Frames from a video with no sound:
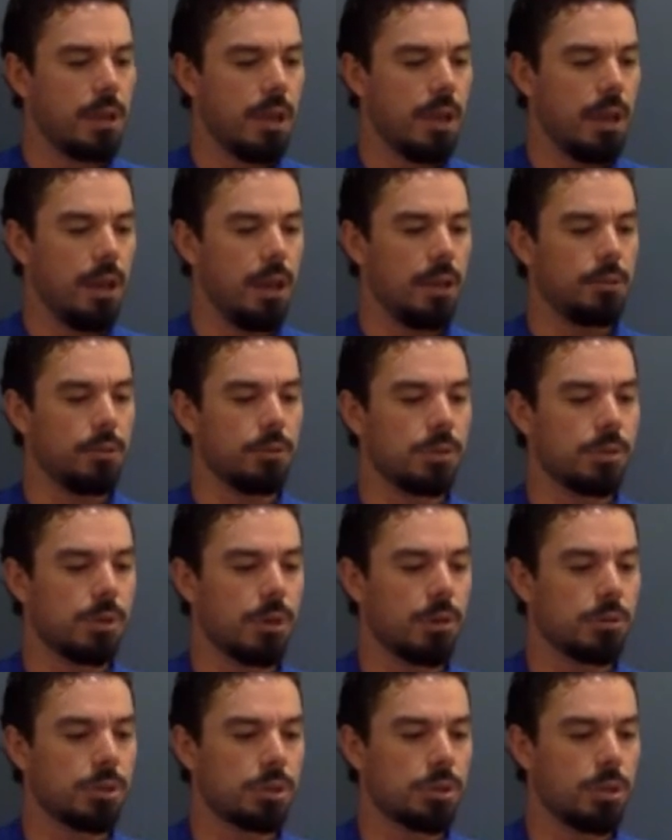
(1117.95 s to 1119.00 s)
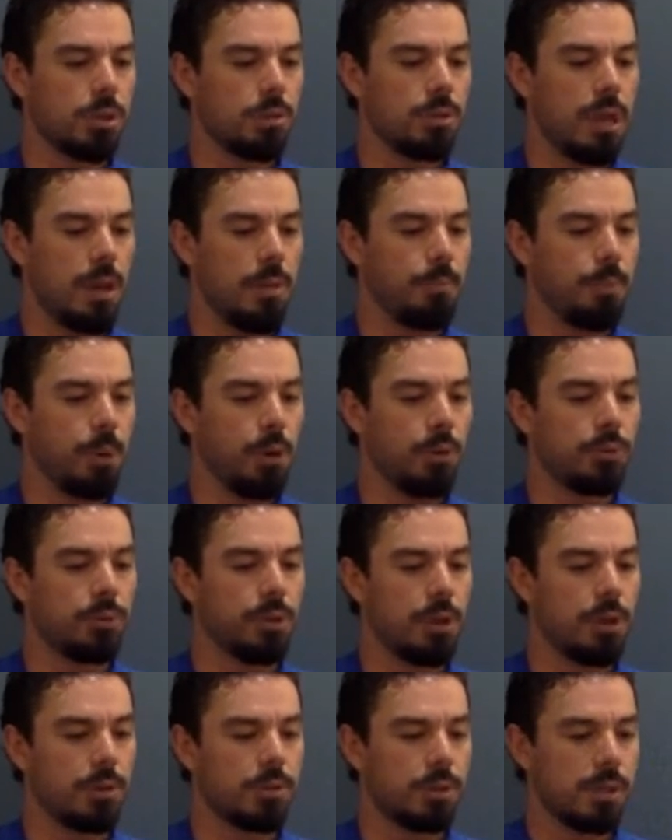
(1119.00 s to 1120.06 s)
And the results showed that both
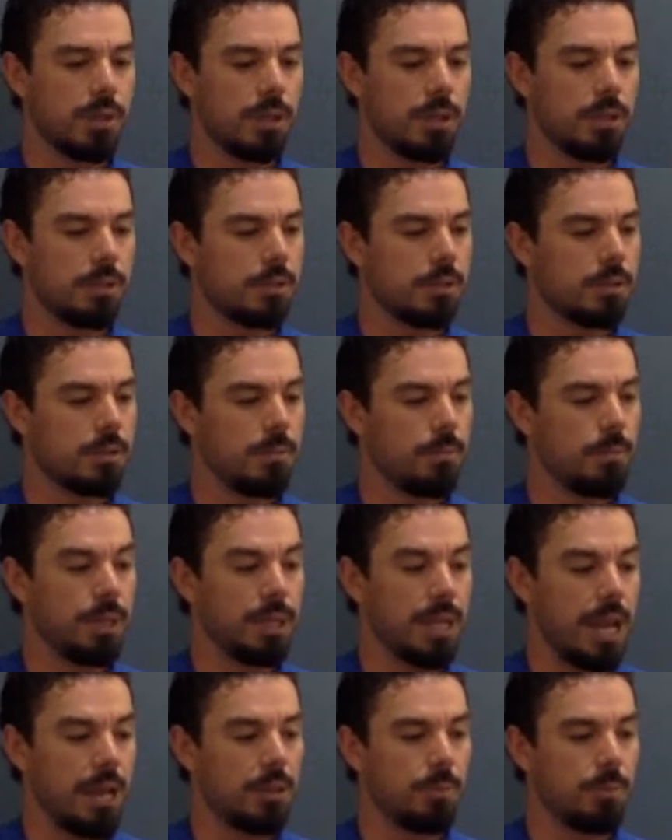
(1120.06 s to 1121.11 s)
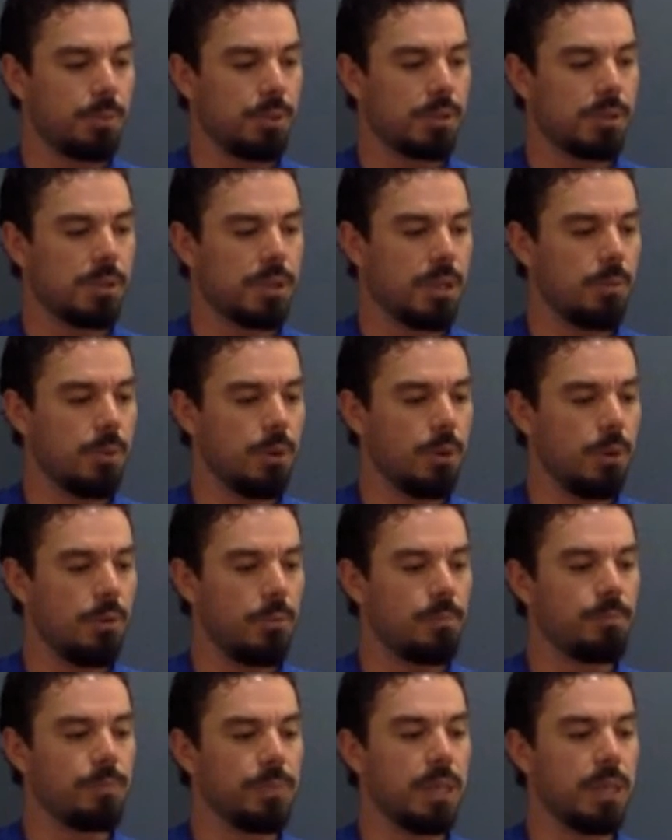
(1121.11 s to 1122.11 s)
doses, but not the placebo,